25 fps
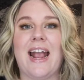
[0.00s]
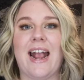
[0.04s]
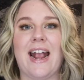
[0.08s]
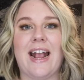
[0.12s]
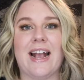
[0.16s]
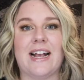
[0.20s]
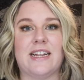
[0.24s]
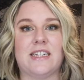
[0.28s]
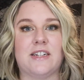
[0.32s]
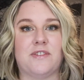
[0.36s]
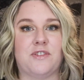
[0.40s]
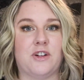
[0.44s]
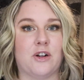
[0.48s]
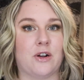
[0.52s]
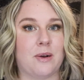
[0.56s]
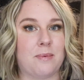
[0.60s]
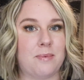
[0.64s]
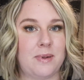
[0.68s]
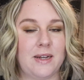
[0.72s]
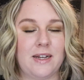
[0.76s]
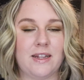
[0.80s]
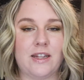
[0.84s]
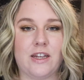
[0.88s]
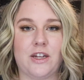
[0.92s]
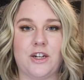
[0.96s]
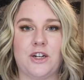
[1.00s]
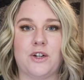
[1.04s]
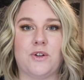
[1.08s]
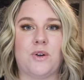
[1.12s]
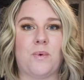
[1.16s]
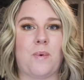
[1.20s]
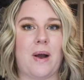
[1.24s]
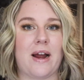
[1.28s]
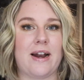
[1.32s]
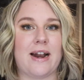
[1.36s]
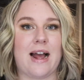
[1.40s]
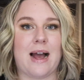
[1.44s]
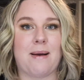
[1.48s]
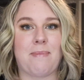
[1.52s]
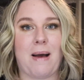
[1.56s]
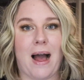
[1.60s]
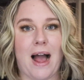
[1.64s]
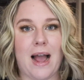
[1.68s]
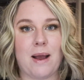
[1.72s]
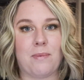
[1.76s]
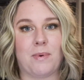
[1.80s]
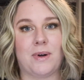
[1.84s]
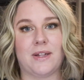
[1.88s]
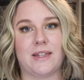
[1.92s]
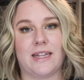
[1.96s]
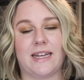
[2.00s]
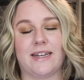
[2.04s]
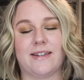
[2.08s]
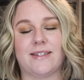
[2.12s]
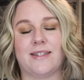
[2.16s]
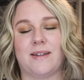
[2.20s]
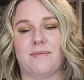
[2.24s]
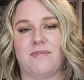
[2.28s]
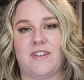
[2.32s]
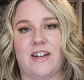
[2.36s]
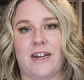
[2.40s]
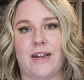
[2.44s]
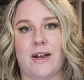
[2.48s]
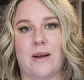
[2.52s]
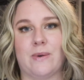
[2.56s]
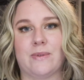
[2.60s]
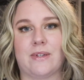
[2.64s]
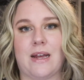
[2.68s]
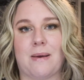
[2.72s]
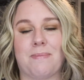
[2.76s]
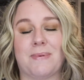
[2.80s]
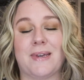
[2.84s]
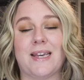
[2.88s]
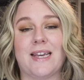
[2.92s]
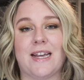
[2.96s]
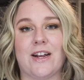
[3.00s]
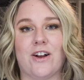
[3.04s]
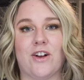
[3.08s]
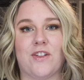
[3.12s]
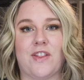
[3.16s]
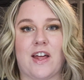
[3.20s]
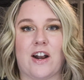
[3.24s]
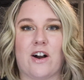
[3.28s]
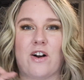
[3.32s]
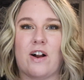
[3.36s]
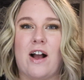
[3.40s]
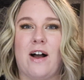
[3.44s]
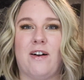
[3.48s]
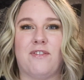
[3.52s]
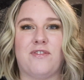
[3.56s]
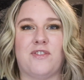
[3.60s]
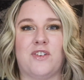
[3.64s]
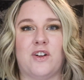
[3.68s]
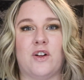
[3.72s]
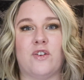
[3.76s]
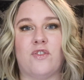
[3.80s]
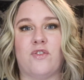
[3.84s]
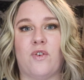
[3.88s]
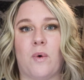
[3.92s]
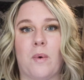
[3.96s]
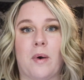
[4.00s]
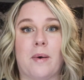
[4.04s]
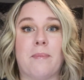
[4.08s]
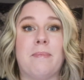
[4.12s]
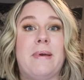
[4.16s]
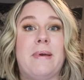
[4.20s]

and if you're completely new to Y NAB, I will link some videos up here that are helpful for